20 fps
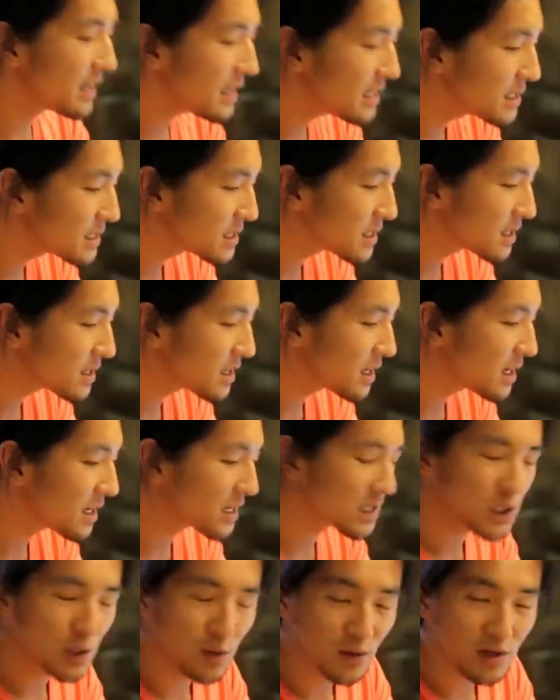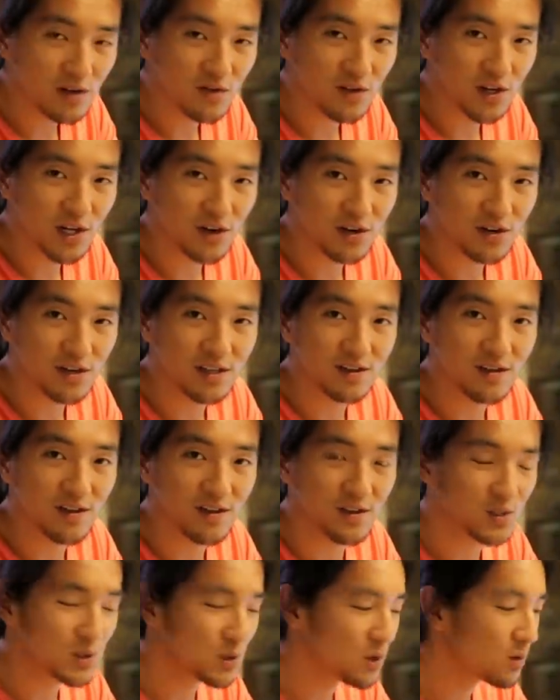instantly, intuitively, you're gonna
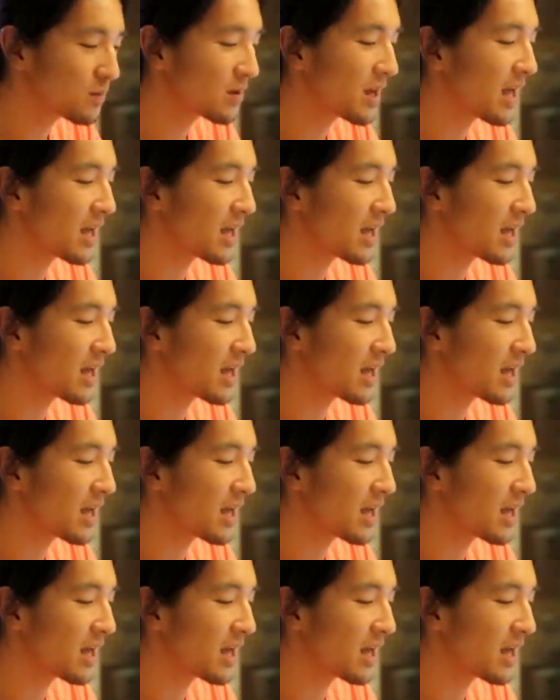assume